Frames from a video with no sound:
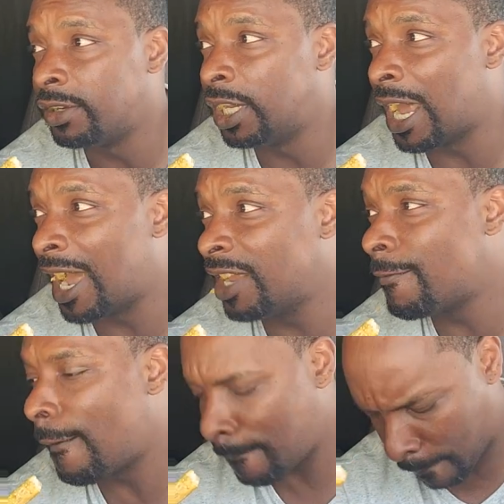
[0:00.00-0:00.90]
and I am
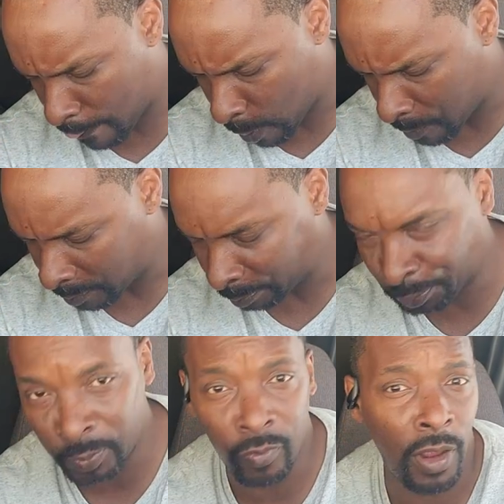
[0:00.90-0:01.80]

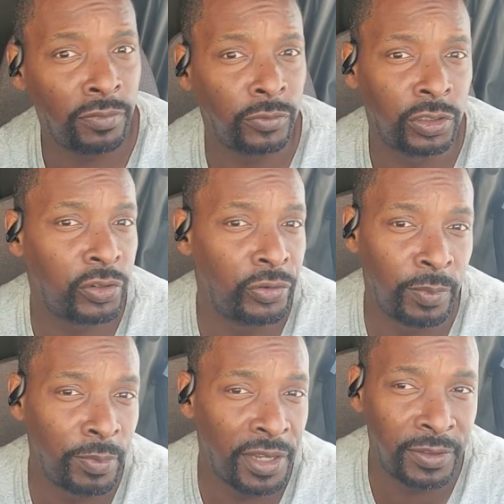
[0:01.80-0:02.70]
excuse me,
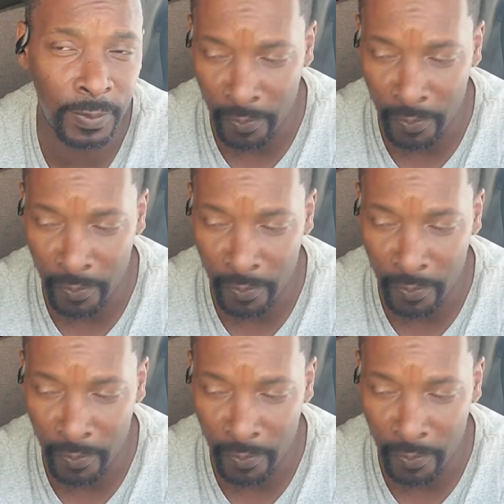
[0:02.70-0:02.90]
mess.